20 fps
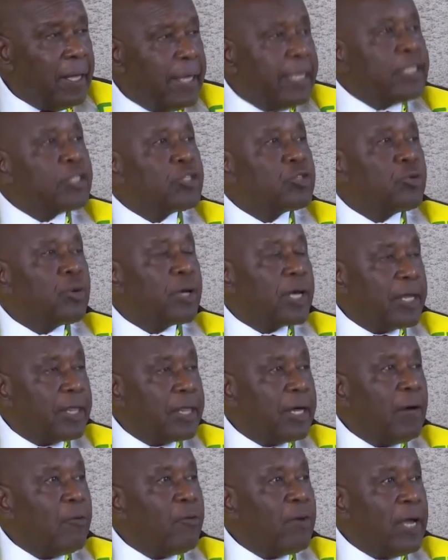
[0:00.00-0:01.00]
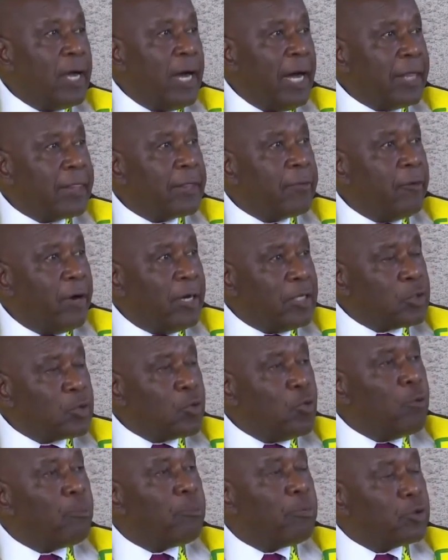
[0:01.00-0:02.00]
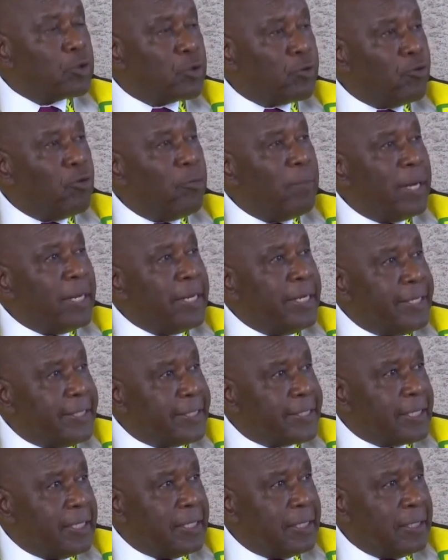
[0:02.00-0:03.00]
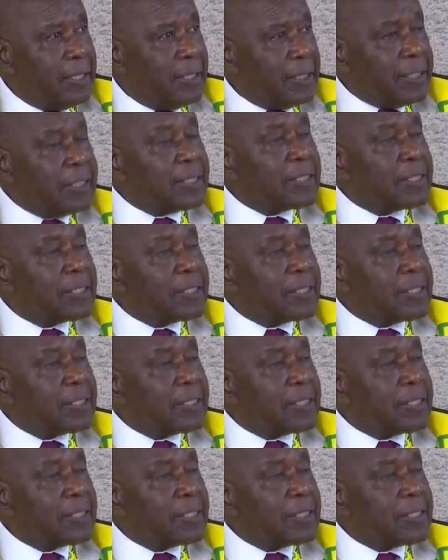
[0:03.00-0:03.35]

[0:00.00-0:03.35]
And together we are the ones who pushed for Manize, the